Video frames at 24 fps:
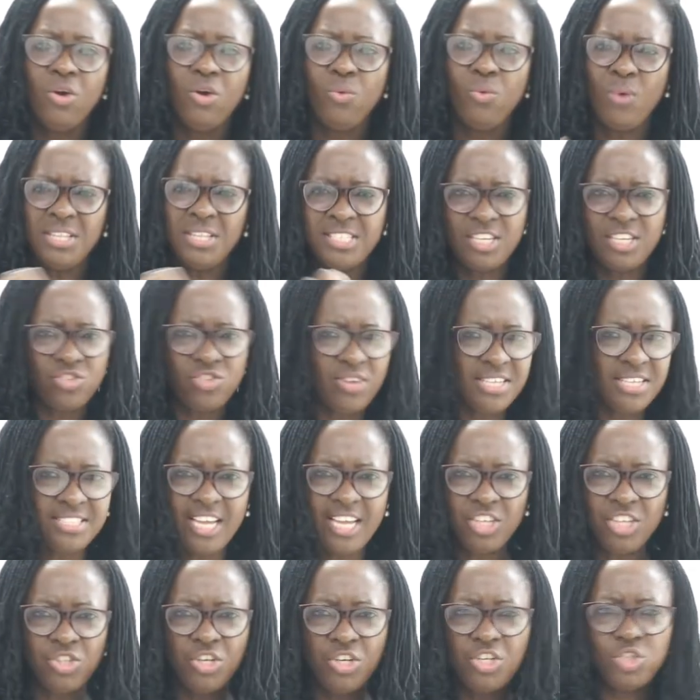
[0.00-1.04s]
what a
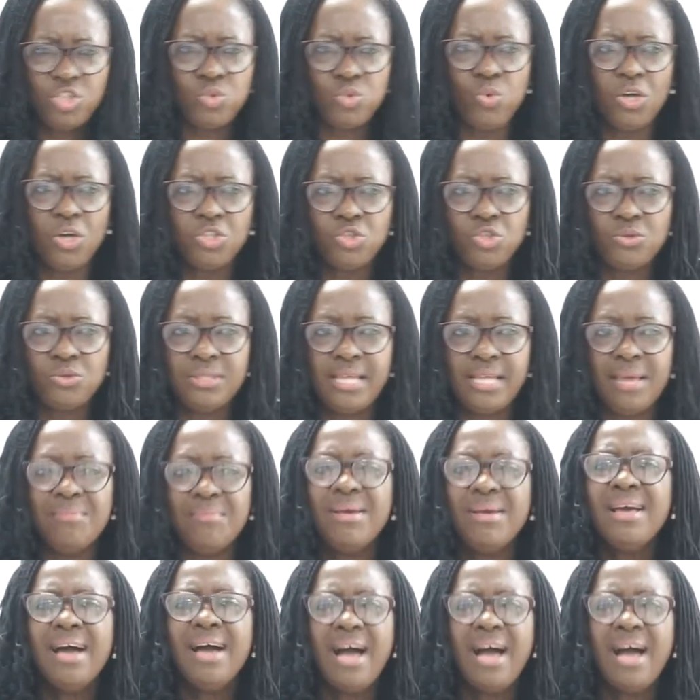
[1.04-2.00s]
transaction is worth to them,